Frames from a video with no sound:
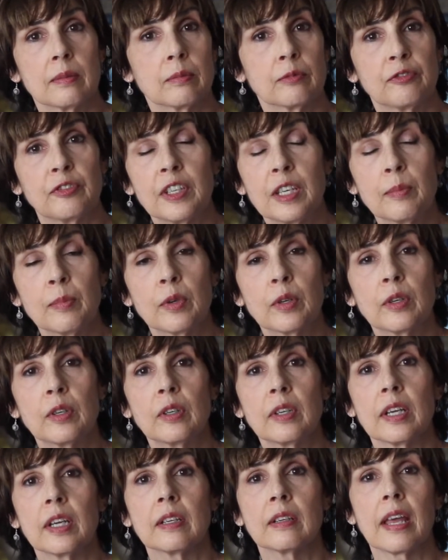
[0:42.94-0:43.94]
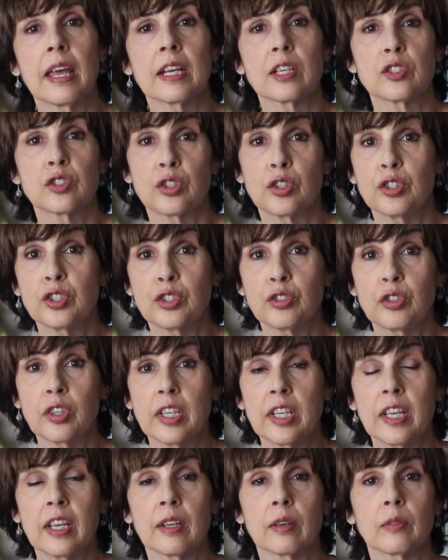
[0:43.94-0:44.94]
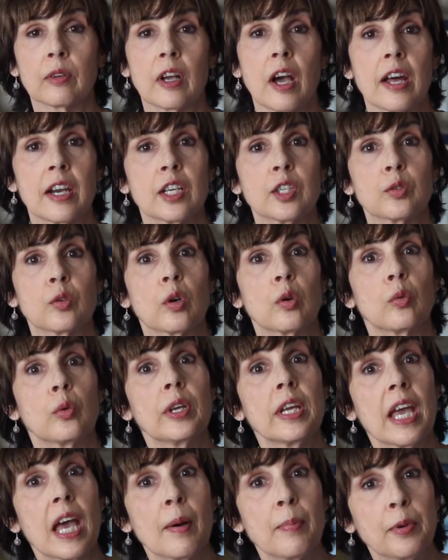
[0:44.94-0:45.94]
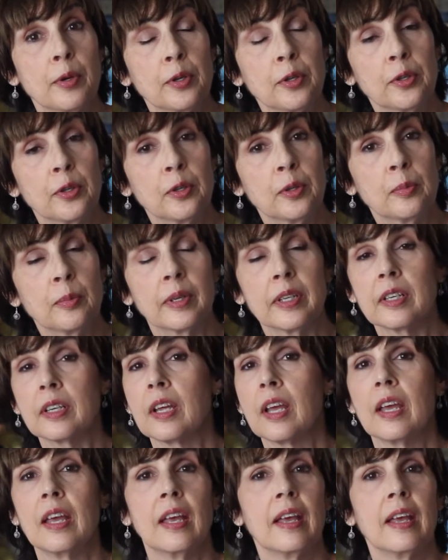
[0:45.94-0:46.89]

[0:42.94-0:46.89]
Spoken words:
femur and had surgery and got into a rehab home, and